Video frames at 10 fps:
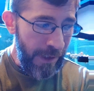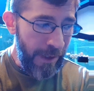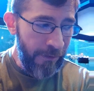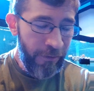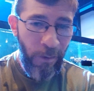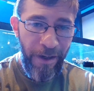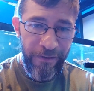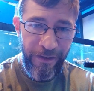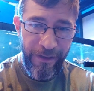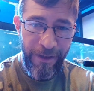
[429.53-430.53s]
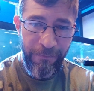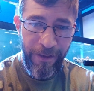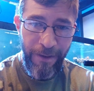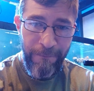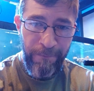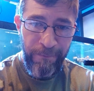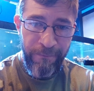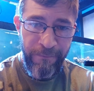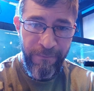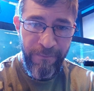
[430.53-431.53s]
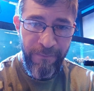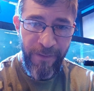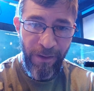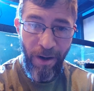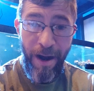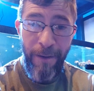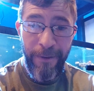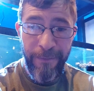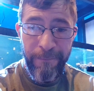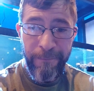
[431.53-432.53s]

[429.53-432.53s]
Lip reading: And so why does that level up your hobby?